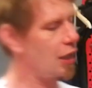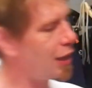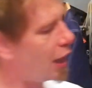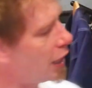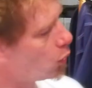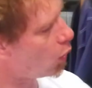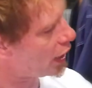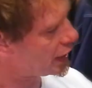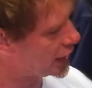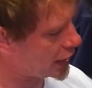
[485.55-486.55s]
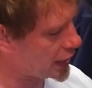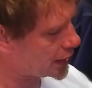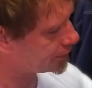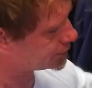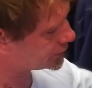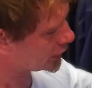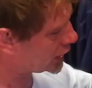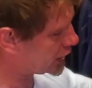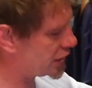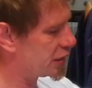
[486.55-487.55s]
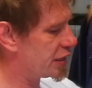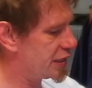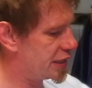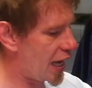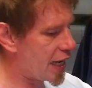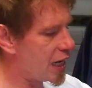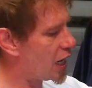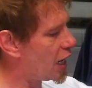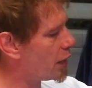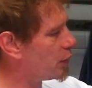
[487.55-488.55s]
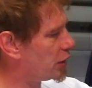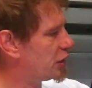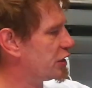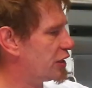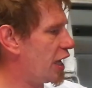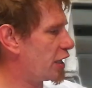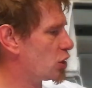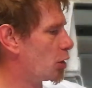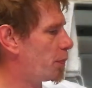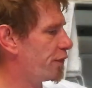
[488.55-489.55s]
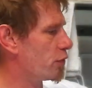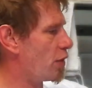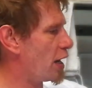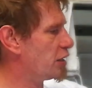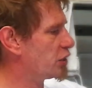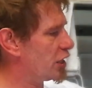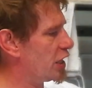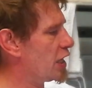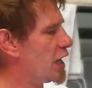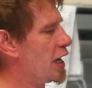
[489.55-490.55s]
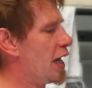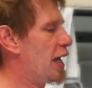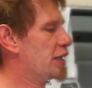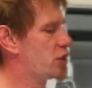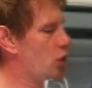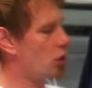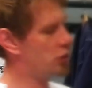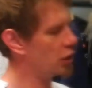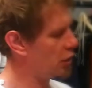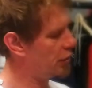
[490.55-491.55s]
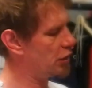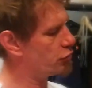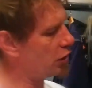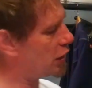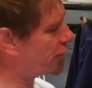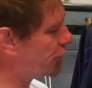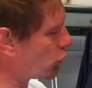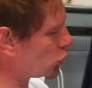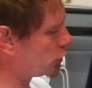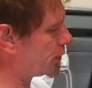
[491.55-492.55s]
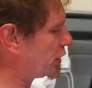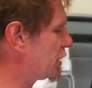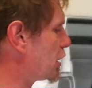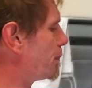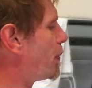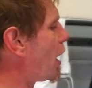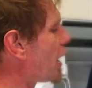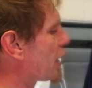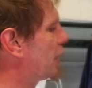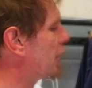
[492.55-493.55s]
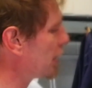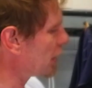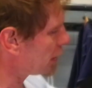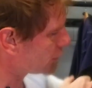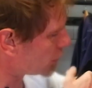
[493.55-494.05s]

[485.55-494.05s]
a lightweight gi. This is the Sekai, which is their top of the range gi. It's got these reinforcements in the back. They've